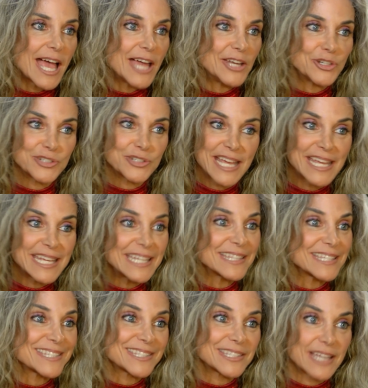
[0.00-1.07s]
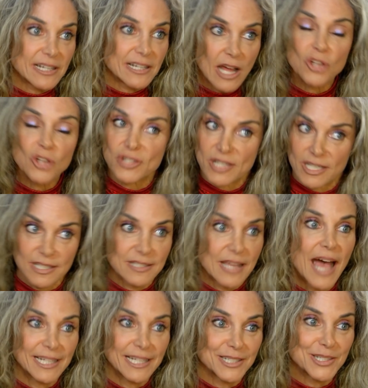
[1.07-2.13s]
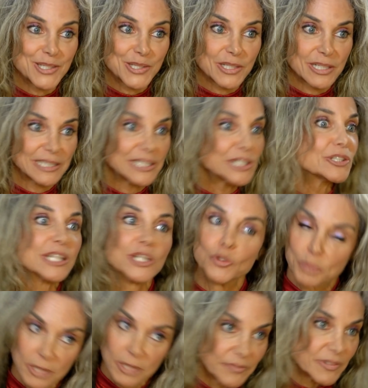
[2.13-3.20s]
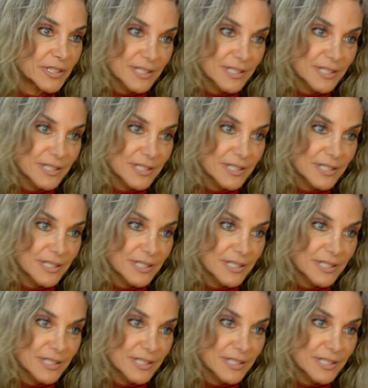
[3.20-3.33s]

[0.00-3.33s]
and you're taking this technology that's science. Clearly you believe in